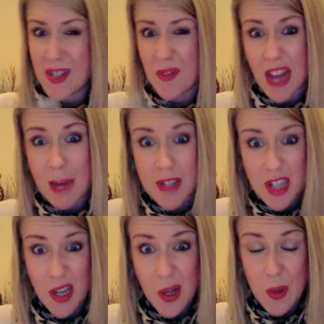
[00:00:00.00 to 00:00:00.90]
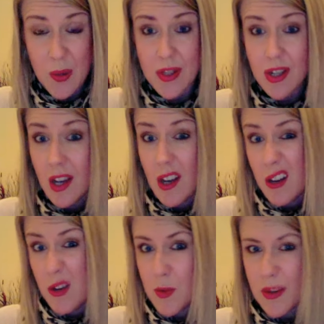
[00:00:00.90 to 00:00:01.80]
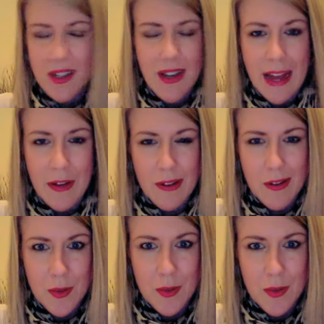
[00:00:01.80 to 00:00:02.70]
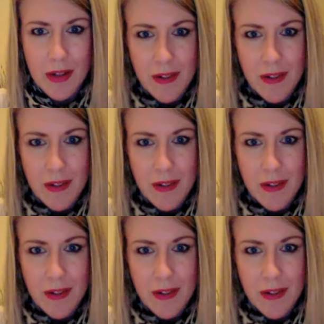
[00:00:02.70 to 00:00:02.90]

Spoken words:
So if you happen to lose one, I don't know how you'd lose one,